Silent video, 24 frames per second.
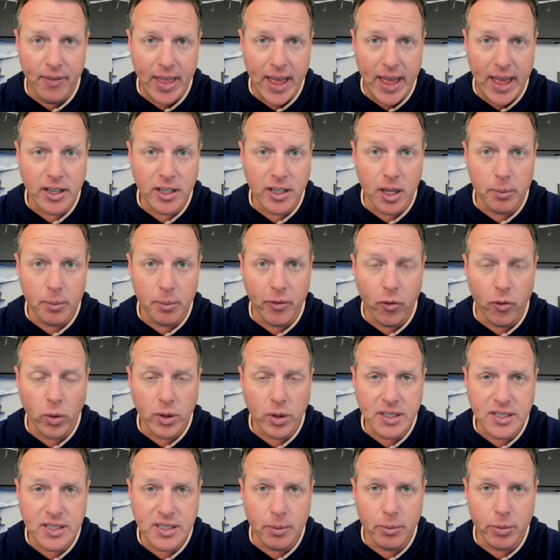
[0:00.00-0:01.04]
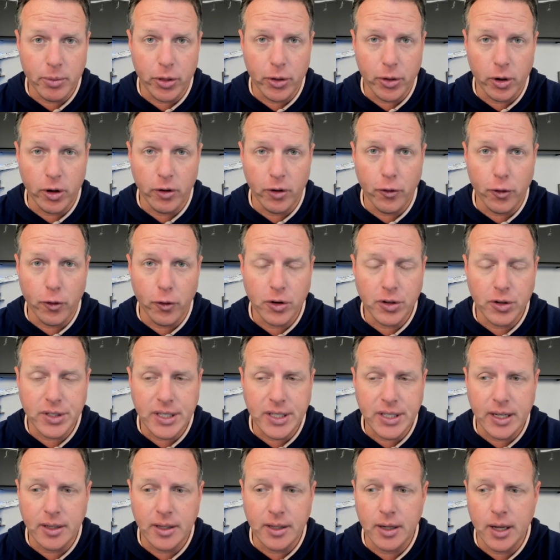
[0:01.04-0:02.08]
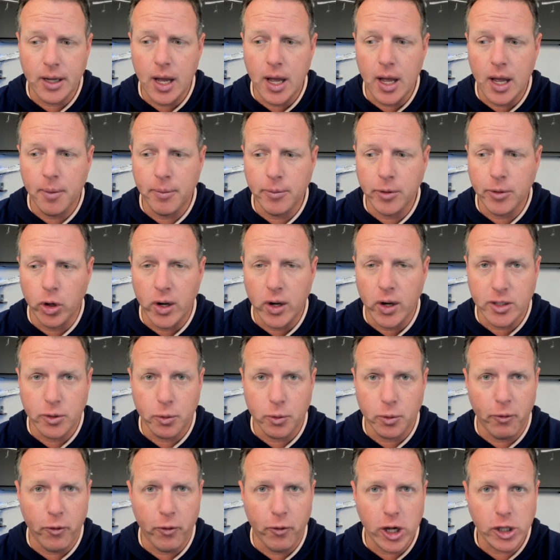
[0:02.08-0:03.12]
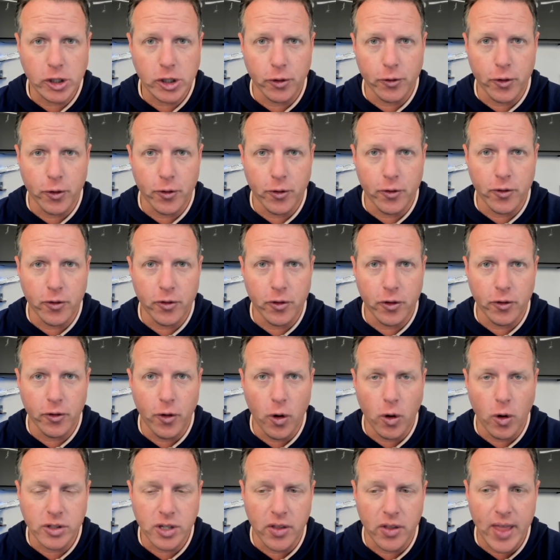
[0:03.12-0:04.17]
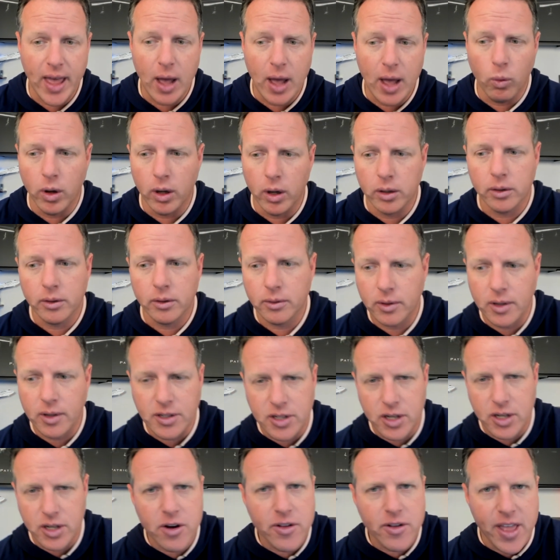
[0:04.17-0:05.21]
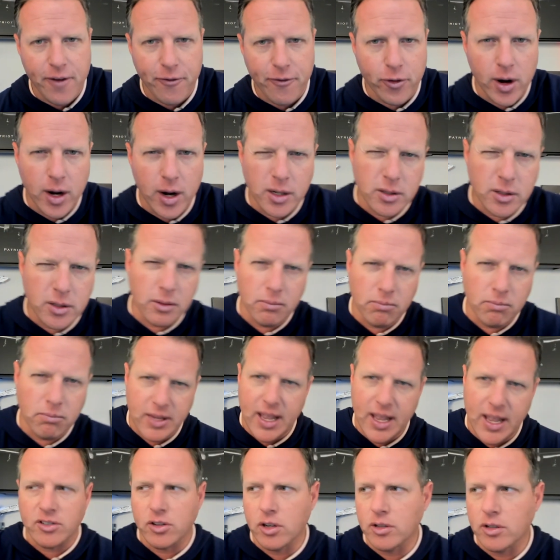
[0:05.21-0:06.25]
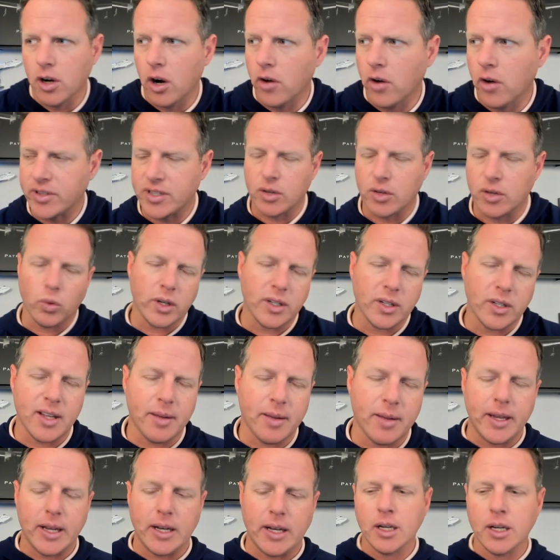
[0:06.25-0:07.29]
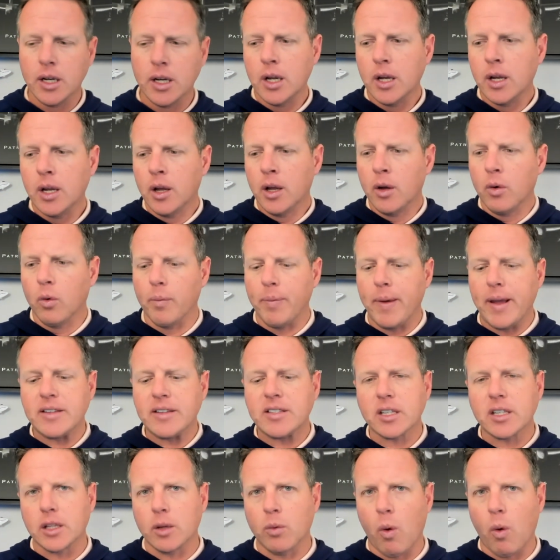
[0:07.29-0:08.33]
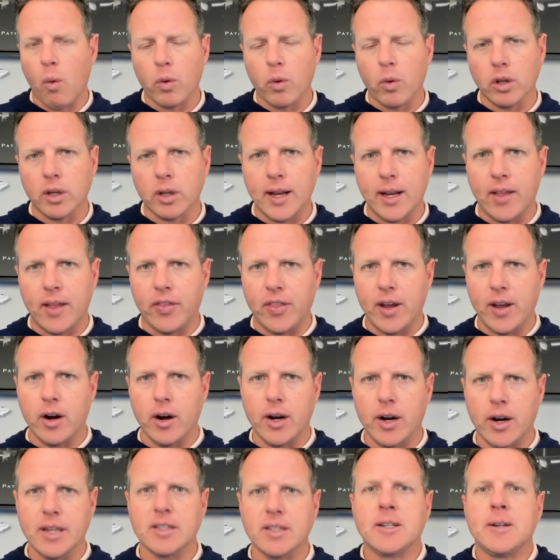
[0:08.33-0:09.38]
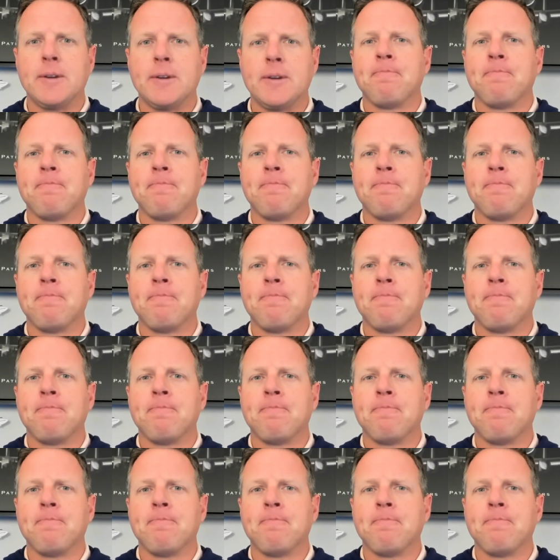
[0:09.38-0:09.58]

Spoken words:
that done before December 31st. And as a refresher for folks on that one, because you hear that phrase tax loss harvesting, what does that mean? Yeah. Well, basically what we're looking at there is,